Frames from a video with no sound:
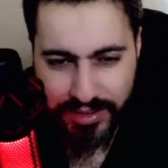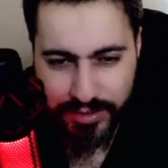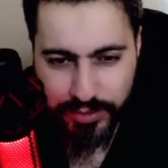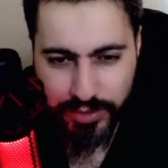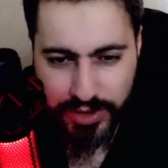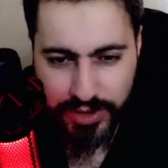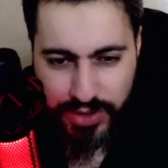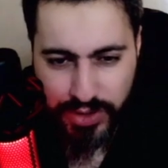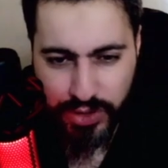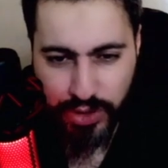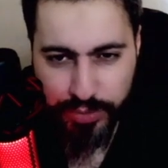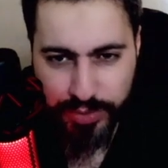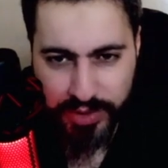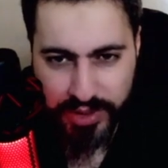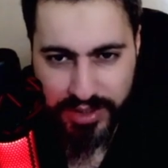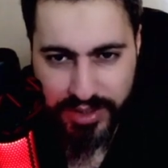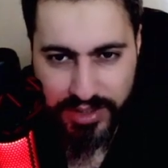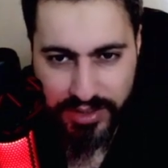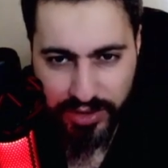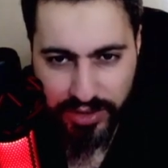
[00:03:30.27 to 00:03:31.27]
we're just
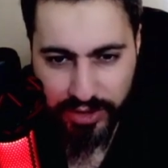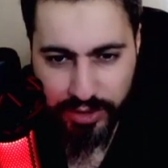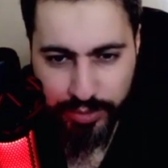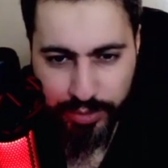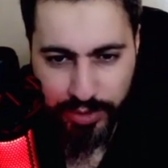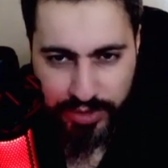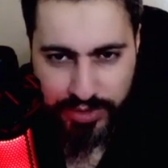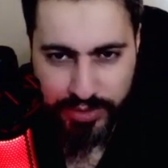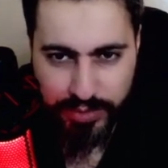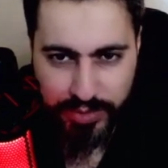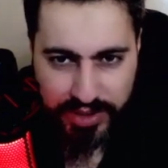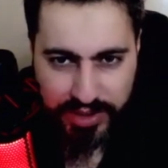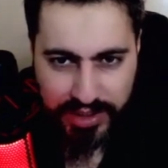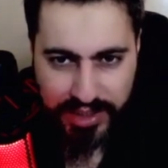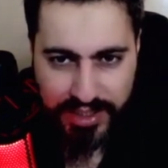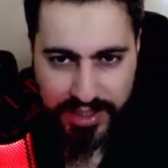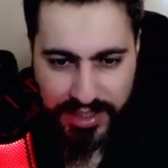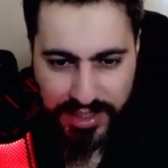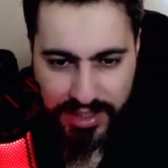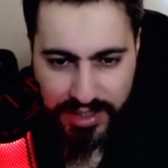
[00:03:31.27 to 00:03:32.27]
hoping it's Dark Pulse, but
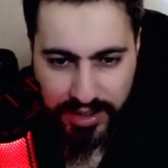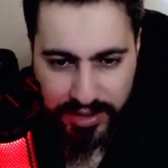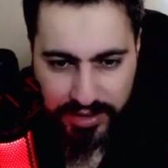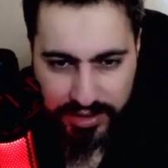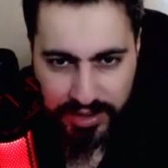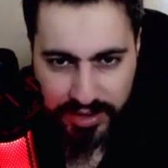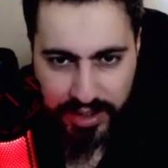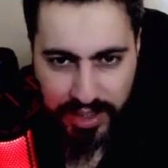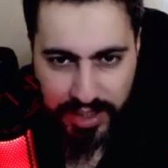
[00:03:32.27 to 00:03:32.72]
it's not.